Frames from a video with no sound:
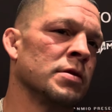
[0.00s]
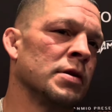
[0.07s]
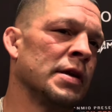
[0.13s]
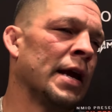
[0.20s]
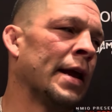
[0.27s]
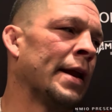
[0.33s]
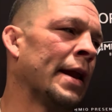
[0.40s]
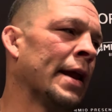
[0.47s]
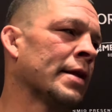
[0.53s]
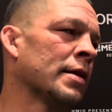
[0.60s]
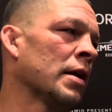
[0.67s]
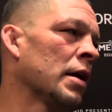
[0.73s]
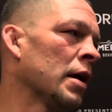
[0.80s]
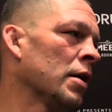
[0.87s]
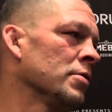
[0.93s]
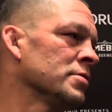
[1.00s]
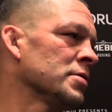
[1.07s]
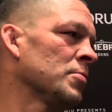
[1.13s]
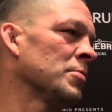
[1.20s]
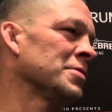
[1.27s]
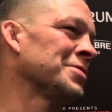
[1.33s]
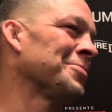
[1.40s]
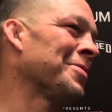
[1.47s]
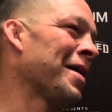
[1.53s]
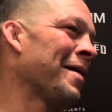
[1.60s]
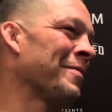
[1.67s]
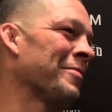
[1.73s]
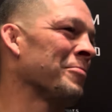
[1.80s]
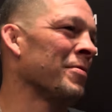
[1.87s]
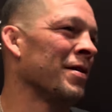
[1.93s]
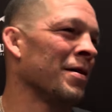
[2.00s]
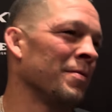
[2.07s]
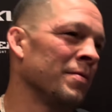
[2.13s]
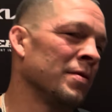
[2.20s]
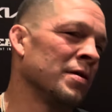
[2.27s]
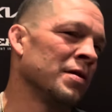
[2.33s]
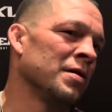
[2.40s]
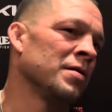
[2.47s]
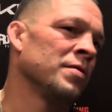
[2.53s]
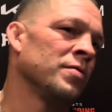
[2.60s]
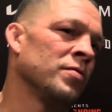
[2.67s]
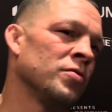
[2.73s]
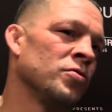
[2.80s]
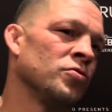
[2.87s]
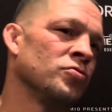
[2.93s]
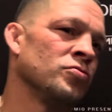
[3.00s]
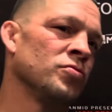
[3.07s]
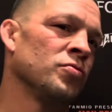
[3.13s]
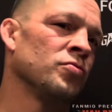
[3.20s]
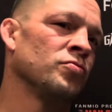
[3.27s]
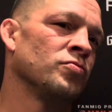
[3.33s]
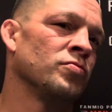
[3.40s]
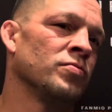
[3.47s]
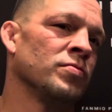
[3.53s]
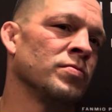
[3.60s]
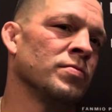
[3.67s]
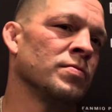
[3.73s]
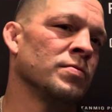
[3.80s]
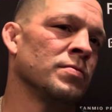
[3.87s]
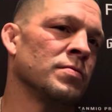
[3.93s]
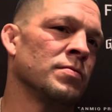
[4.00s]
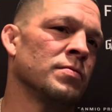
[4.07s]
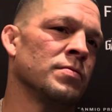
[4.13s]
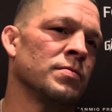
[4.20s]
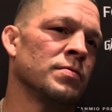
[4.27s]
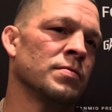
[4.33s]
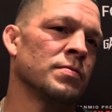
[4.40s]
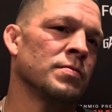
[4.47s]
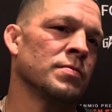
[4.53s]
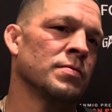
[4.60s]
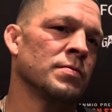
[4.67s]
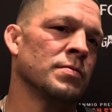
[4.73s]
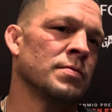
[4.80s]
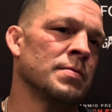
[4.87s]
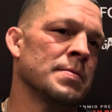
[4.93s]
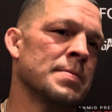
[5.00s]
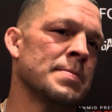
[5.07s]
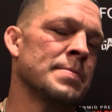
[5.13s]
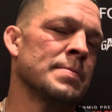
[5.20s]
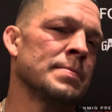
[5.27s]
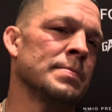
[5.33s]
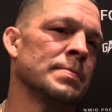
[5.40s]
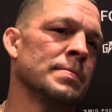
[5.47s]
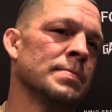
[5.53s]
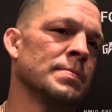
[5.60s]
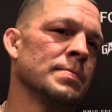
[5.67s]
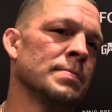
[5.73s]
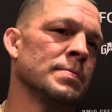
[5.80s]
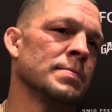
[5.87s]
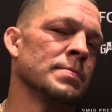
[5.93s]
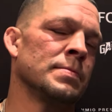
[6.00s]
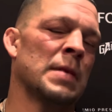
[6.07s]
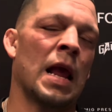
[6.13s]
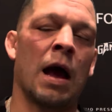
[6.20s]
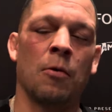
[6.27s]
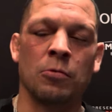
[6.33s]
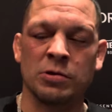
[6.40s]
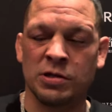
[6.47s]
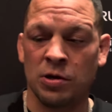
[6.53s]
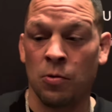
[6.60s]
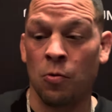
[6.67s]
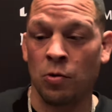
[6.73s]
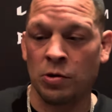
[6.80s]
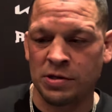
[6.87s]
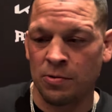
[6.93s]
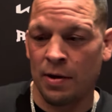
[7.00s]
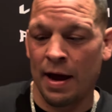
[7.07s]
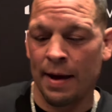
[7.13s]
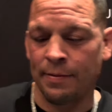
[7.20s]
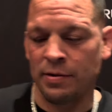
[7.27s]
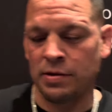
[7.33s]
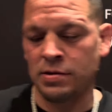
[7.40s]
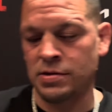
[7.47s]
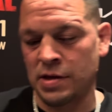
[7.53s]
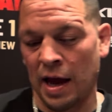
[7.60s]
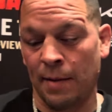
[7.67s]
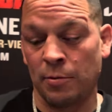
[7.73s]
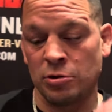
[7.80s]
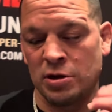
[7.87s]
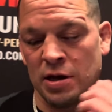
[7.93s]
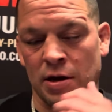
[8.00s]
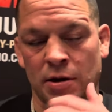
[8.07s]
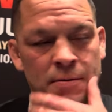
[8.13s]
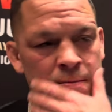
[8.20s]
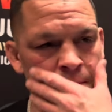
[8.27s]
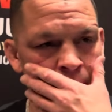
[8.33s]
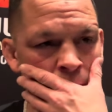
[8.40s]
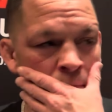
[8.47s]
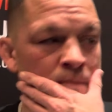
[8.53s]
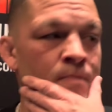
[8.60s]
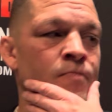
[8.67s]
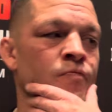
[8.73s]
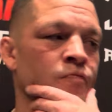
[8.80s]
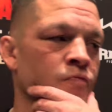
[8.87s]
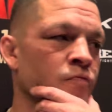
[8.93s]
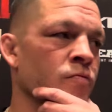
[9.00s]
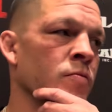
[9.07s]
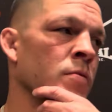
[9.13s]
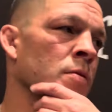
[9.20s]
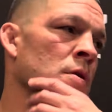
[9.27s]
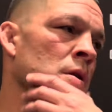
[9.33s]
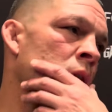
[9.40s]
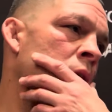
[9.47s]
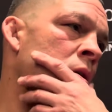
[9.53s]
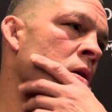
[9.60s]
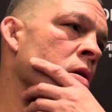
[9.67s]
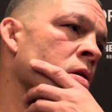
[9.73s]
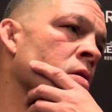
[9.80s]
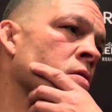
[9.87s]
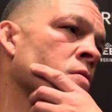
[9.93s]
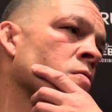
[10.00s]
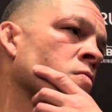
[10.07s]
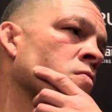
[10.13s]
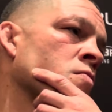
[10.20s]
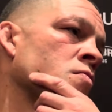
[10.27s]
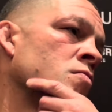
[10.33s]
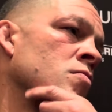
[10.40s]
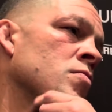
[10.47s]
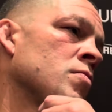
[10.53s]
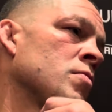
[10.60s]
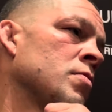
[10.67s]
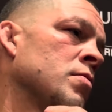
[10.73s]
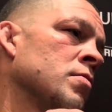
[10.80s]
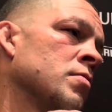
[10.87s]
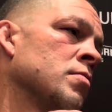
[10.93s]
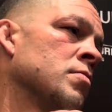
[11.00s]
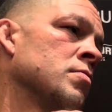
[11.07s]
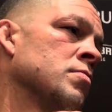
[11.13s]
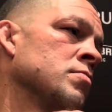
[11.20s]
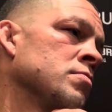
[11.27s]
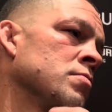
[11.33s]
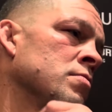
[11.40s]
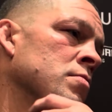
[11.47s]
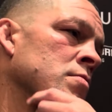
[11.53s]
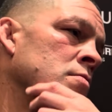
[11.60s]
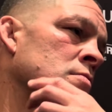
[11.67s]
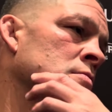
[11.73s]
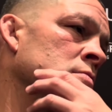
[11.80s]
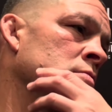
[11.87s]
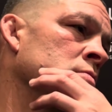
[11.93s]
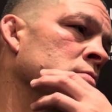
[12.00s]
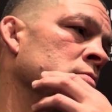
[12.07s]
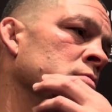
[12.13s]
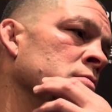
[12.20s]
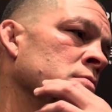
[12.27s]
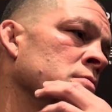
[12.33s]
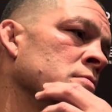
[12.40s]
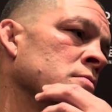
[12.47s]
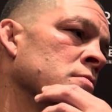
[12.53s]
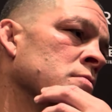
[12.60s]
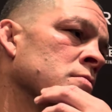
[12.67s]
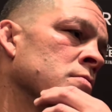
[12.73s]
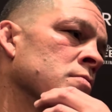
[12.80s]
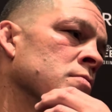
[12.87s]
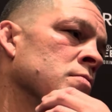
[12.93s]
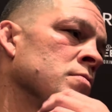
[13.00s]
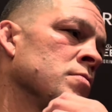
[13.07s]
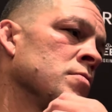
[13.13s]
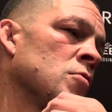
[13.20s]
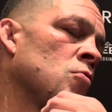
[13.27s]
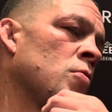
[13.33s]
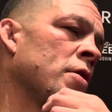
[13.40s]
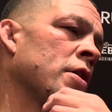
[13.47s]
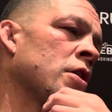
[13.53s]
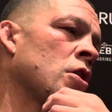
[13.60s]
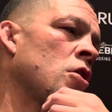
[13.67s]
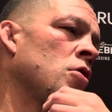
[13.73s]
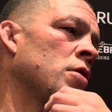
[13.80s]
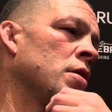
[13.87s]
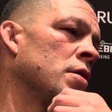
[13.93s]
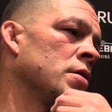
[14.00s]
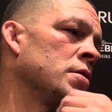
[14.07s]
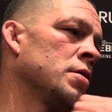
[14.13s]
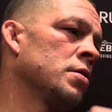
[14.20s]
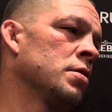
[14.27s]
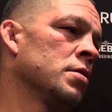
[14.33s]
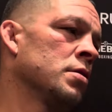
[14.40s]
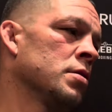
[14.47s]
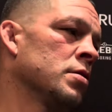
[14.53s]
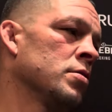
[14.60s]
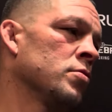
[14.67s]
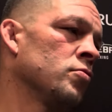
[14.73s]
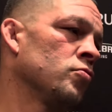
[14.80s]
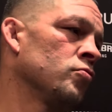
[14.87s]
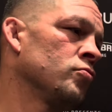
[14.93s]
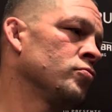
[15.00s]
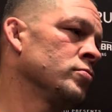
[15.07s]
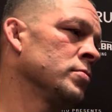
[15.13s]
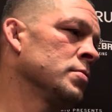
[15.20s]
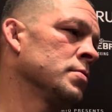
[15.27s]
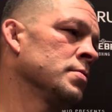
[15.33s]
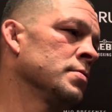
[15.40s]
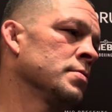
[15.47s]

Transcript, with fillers: Do you yeah, know, next like, to go, so we'll see what happens. Do you know how much time is left on that? Like how, how soon you anticipate that for your brother to nah, do we'll boxing? See, we'll see what happens. Time will tell. Yeah. Raimondi's leaving MMA coverage. Don't you think the sport's going to miss him? Where are you going? NFL. NFL. time.